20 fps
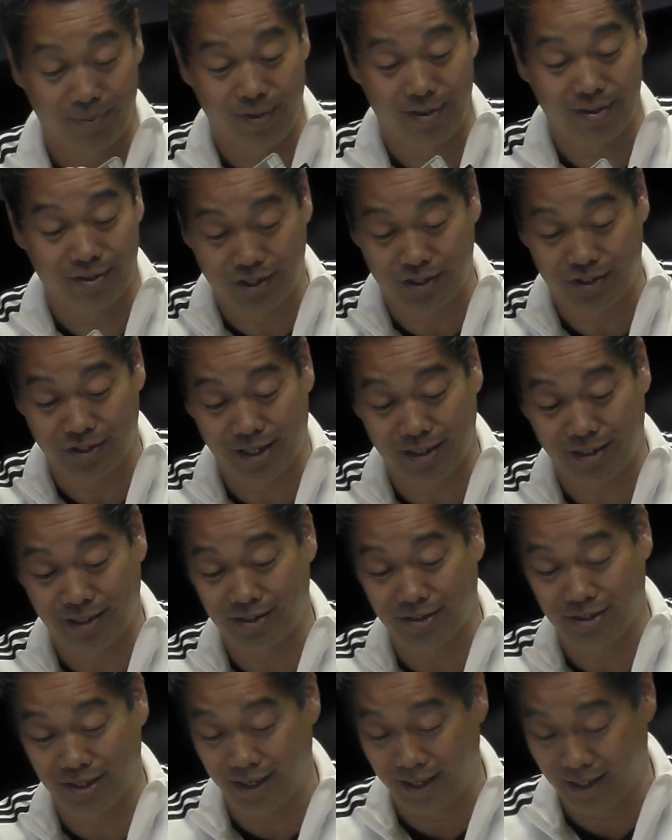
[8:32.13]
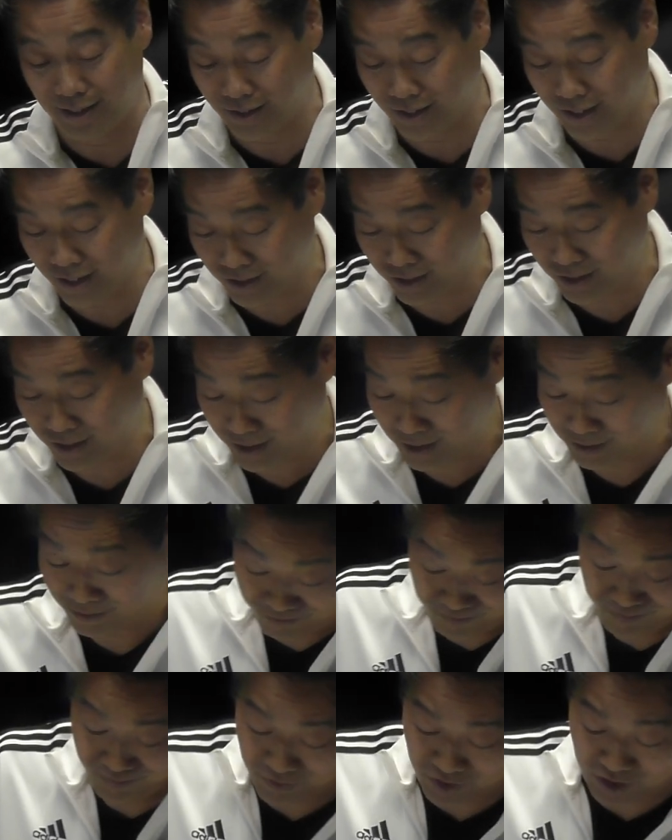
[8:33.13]
It's just like they said, it just
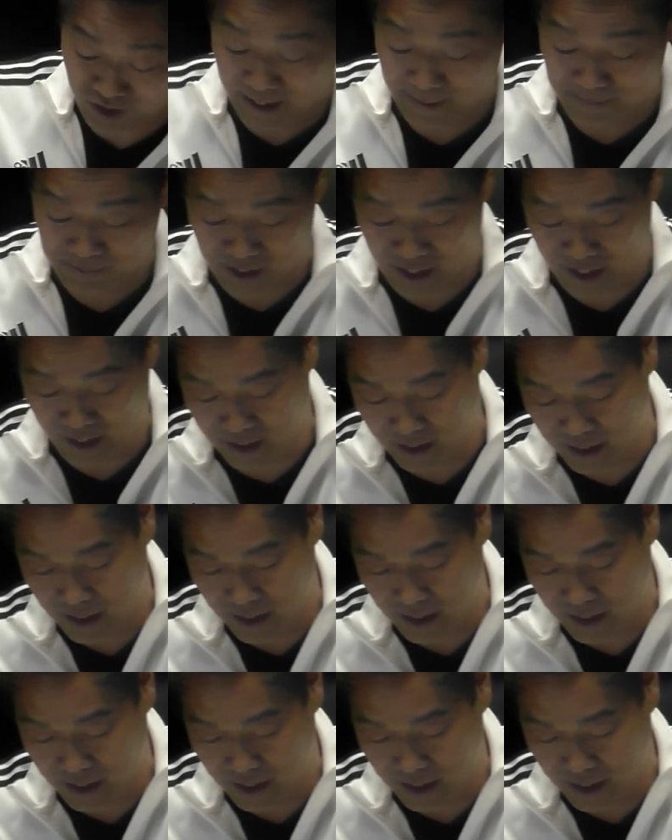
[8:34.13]
slips in.